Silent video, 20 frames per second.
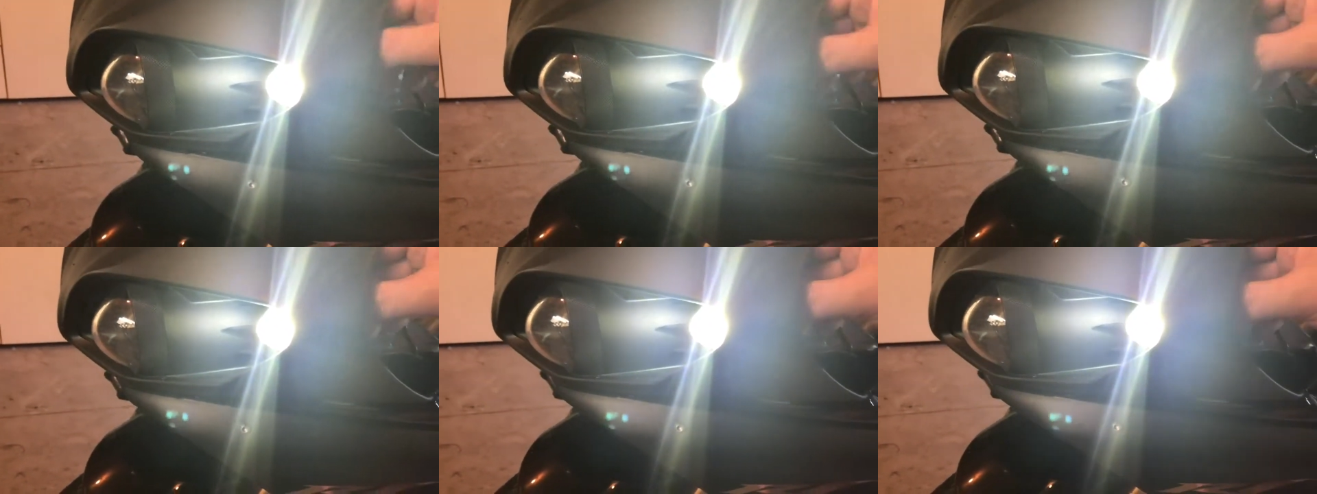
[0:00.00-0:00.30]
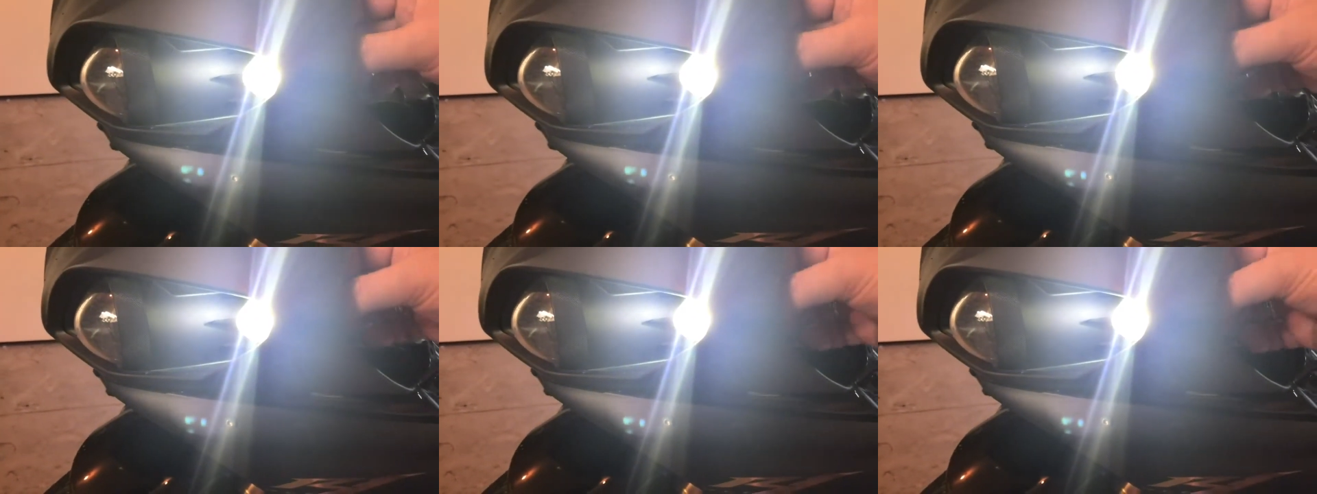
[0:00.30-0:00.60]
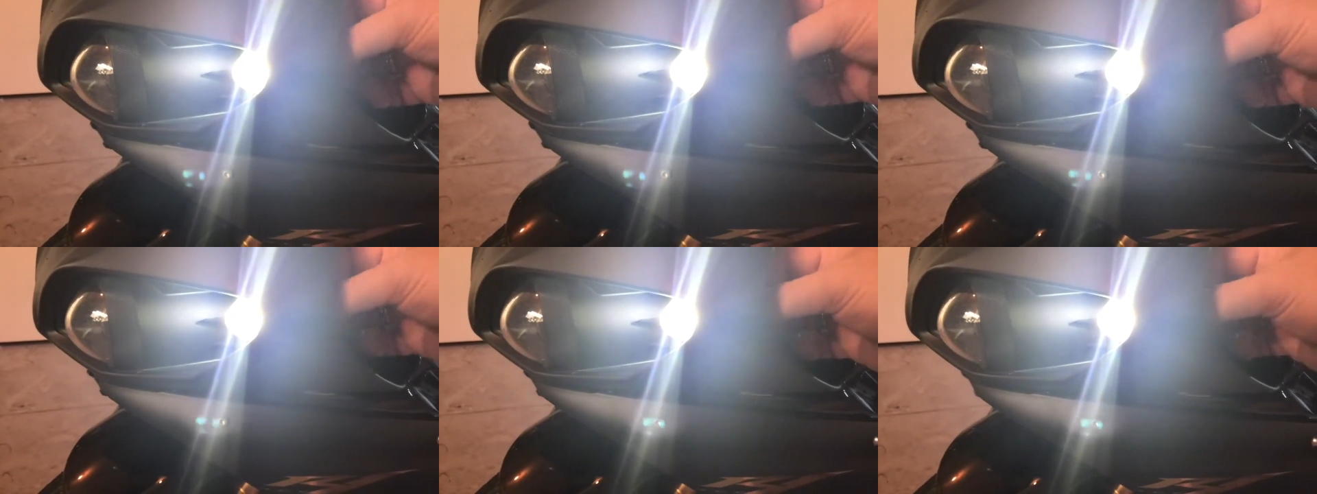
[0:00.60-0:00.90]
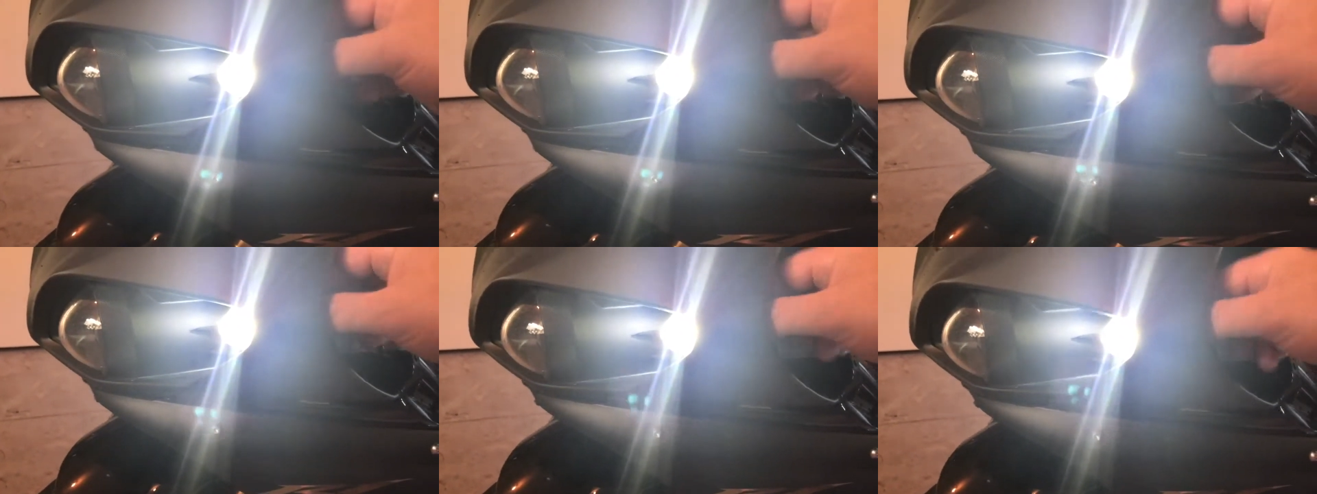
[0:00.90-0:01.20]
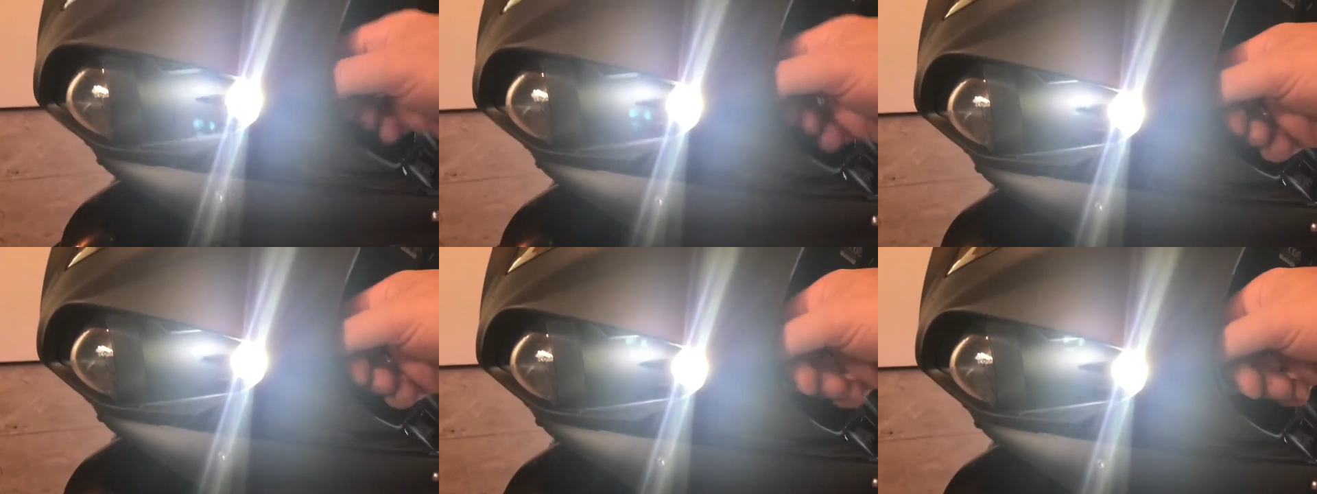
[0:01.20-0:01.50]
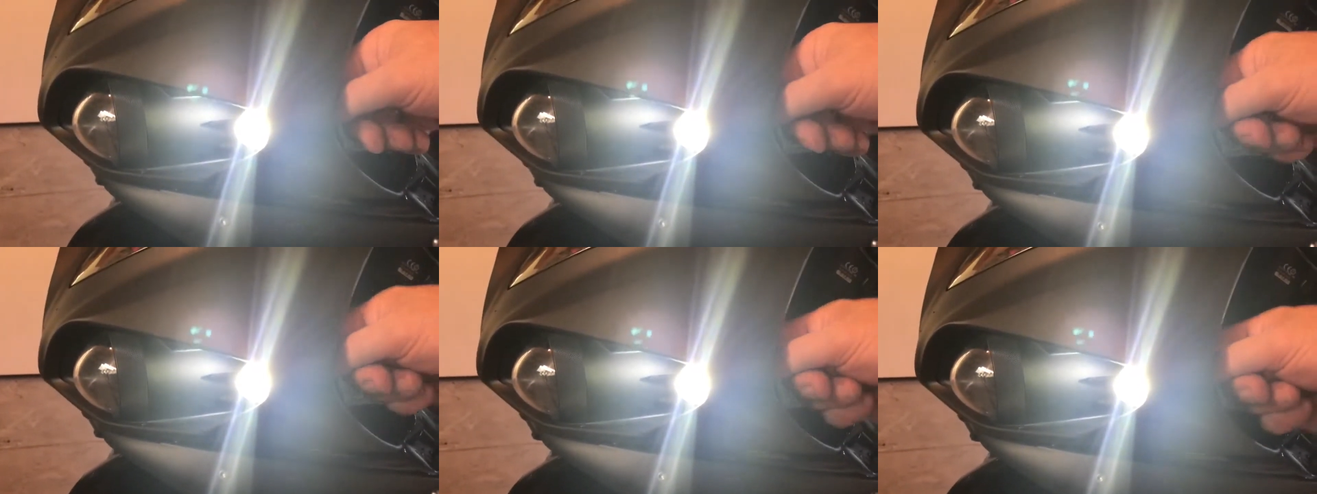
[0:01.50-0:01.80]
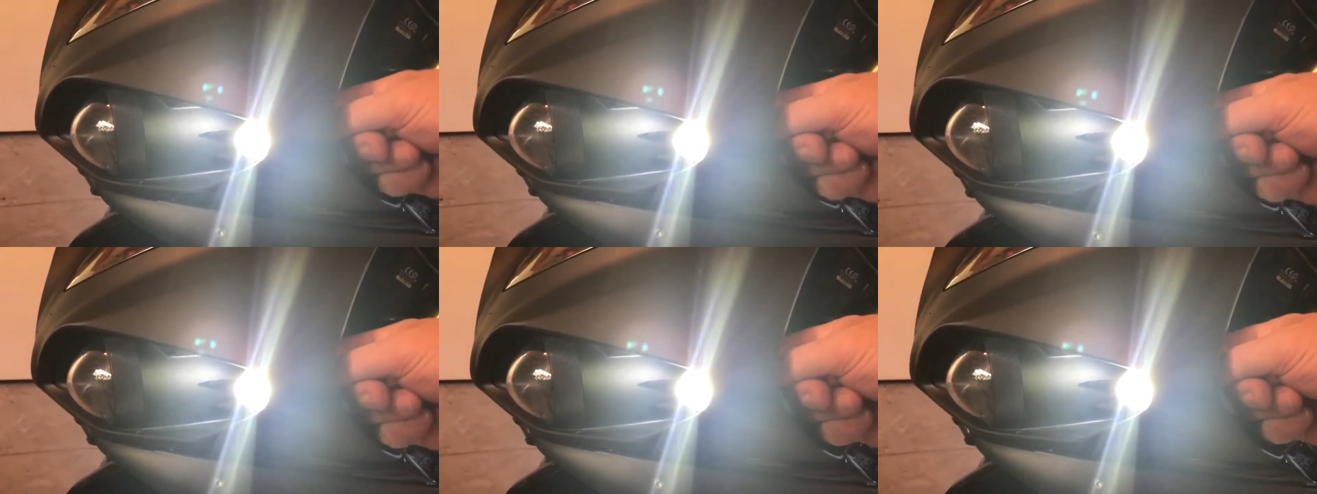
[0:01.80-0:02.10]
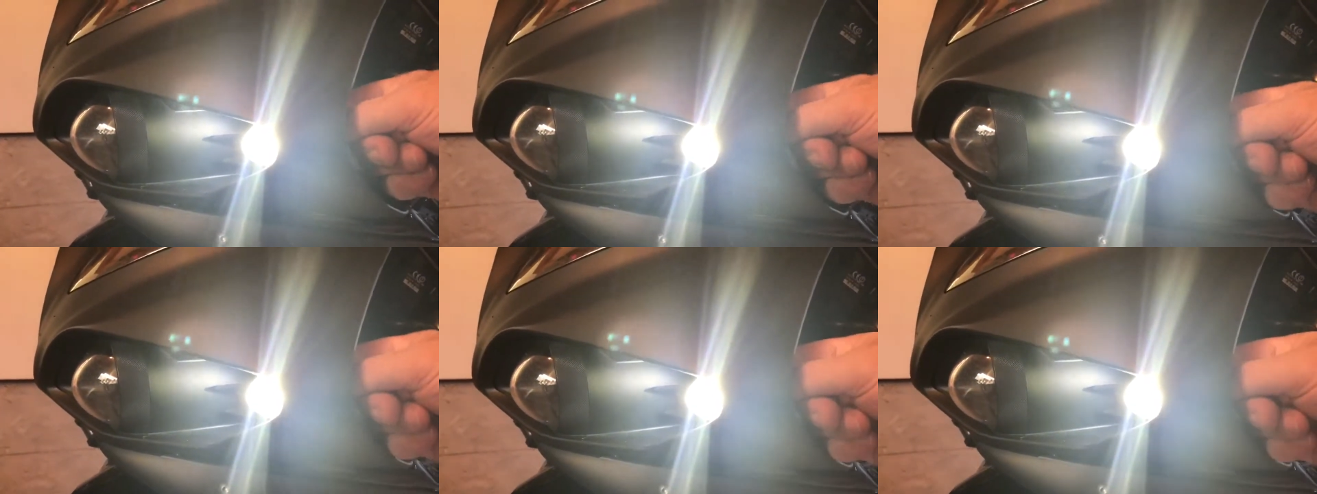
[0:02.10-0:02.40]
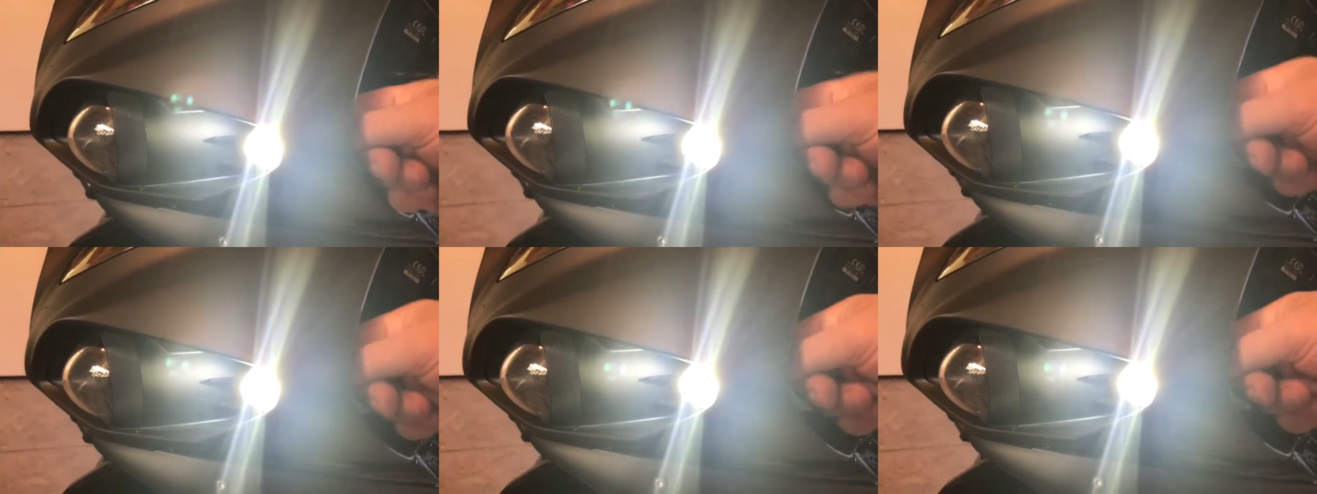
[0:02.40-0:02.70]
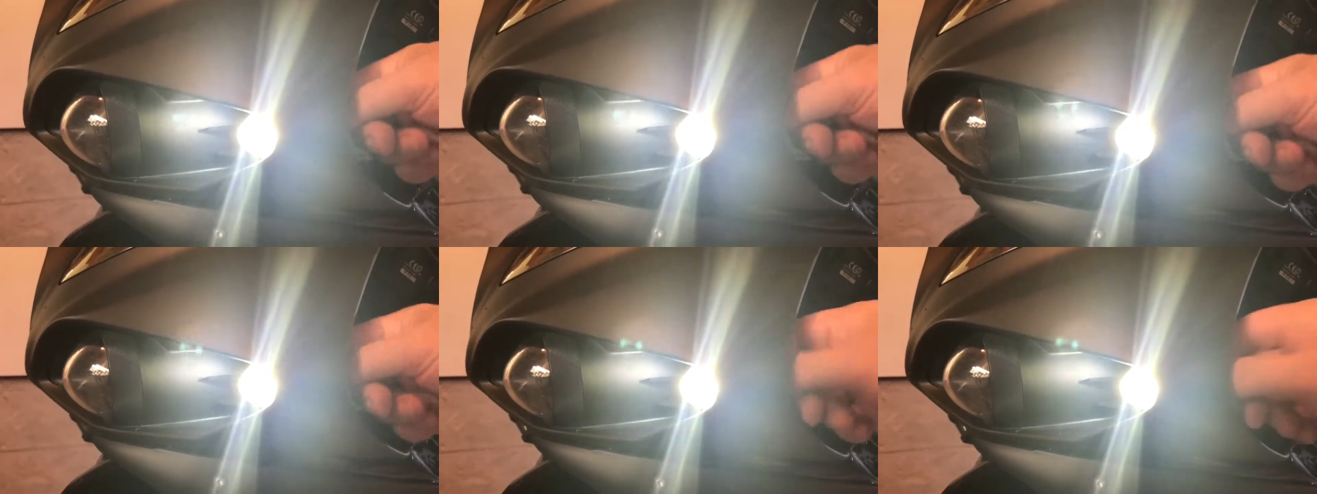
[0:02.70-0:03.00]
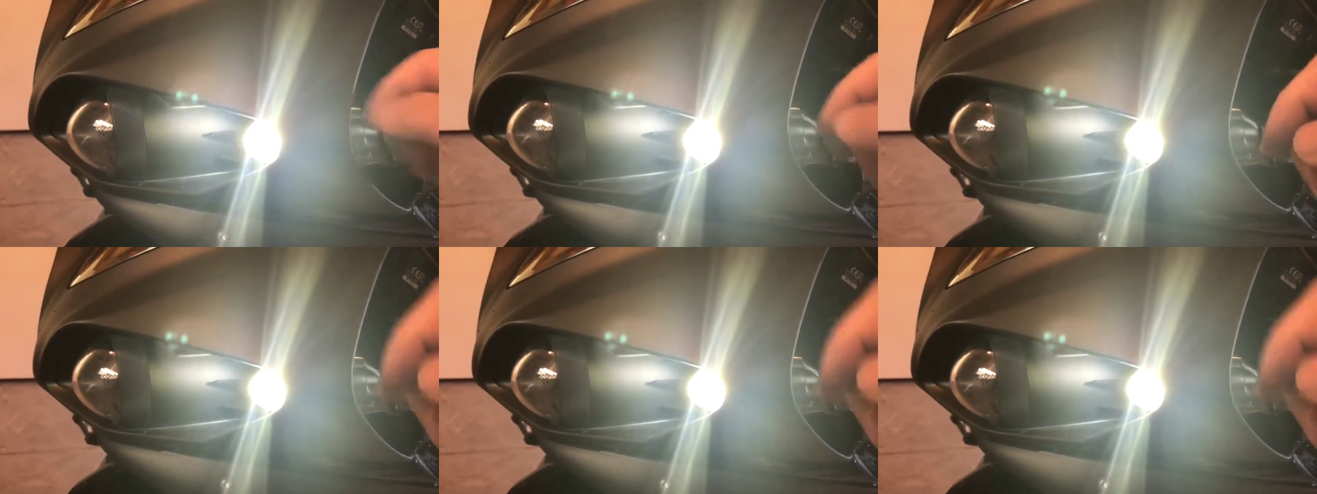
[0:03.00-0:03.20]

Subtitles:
(no speaker visible)